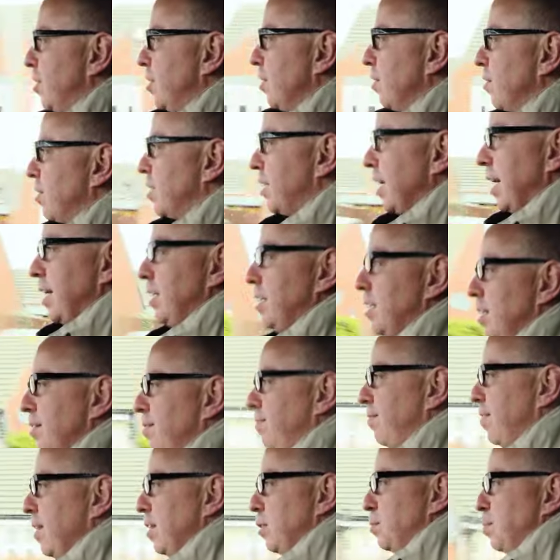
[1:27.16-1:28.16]
success
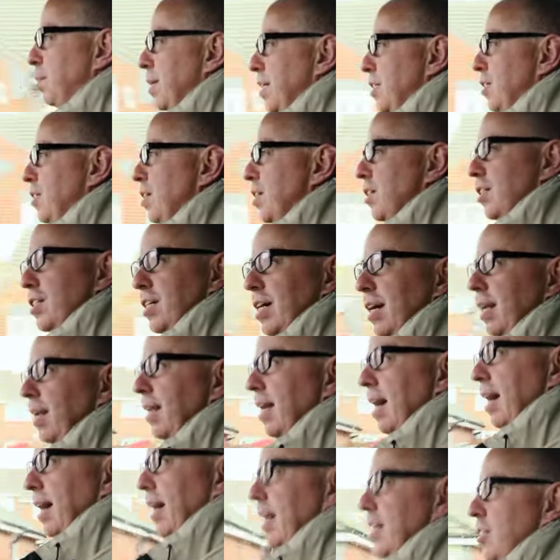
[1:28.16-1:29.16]
of this business
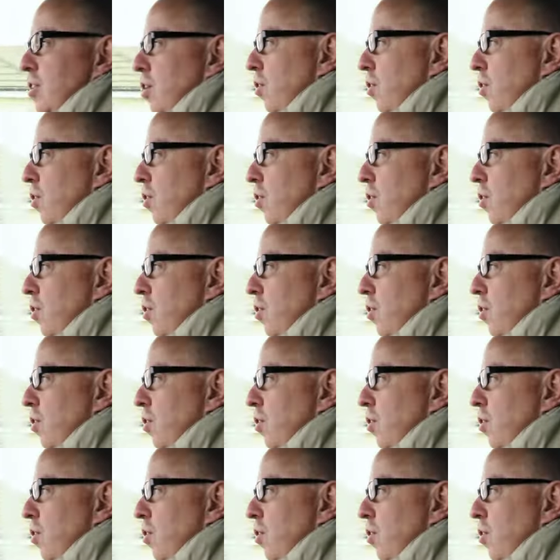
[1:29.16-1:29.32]
and that is